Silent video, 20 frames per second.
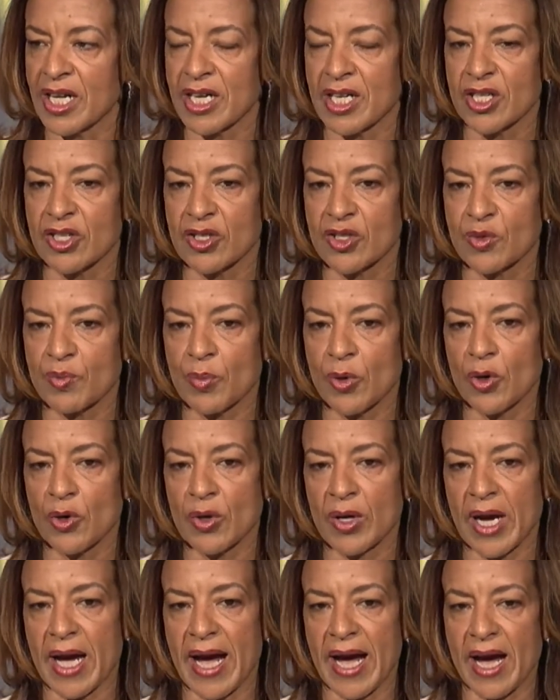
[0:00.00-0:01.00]
spoke
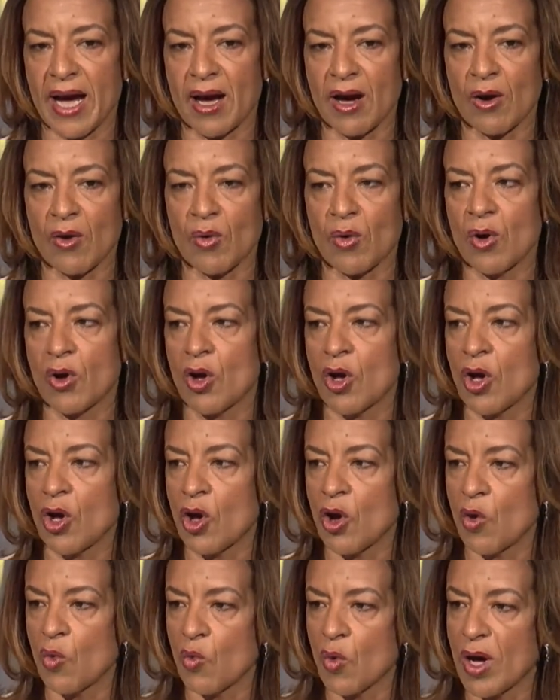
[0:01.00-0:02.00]
how
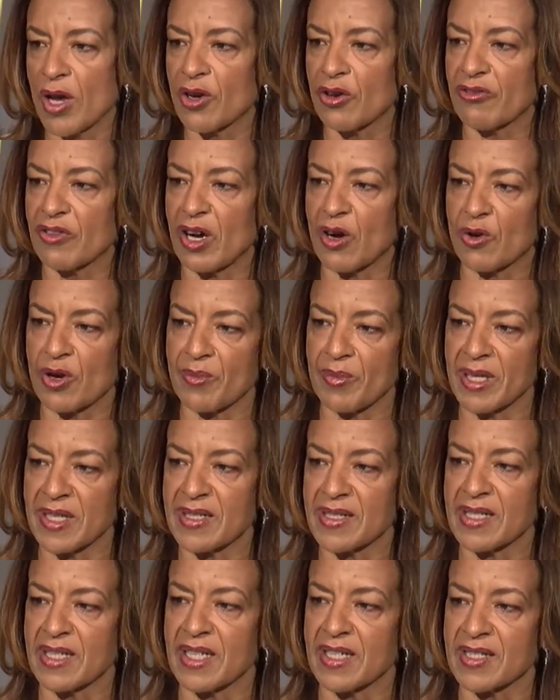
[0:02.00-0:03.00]
one of our
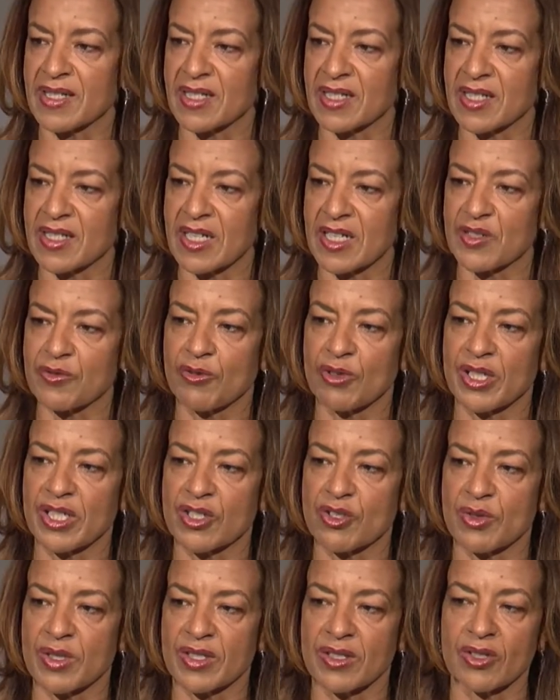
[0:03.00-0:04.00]
medicine had successfully
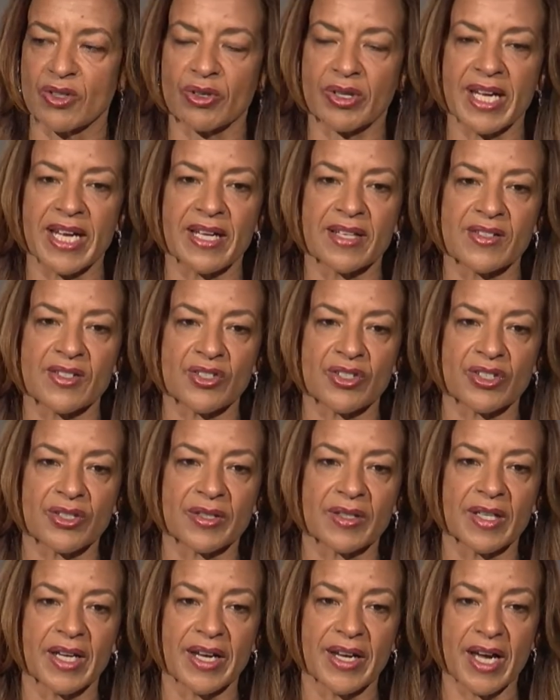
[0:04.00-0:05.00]
treated her cancer
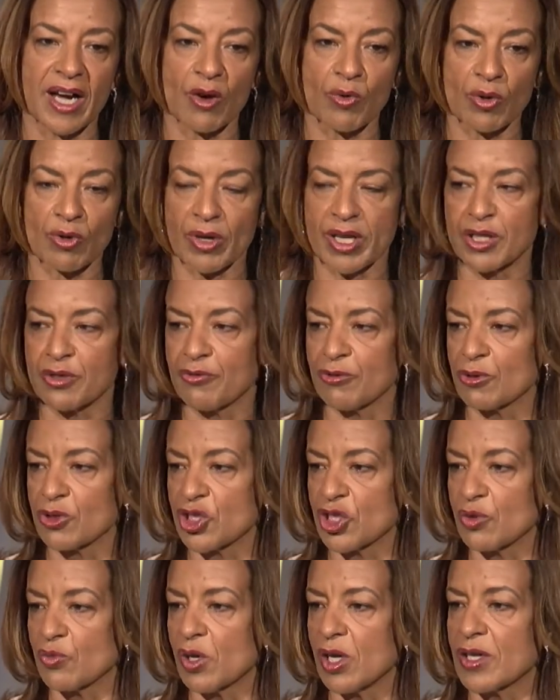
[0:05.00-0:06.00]
and how grateful she
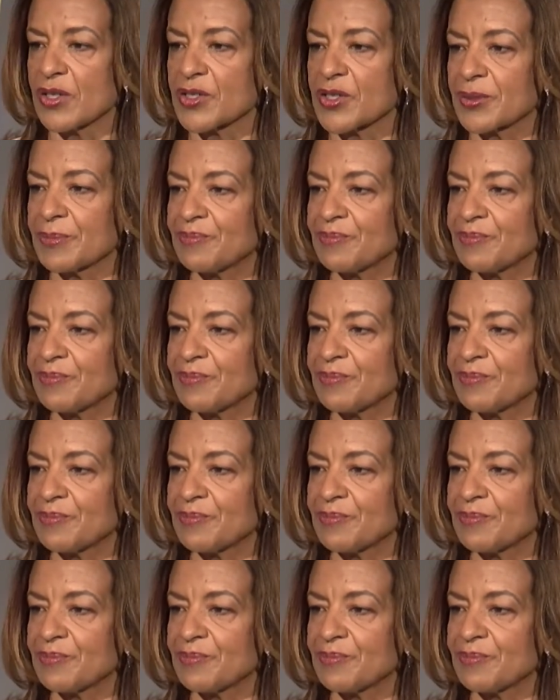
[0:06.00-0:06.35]
was.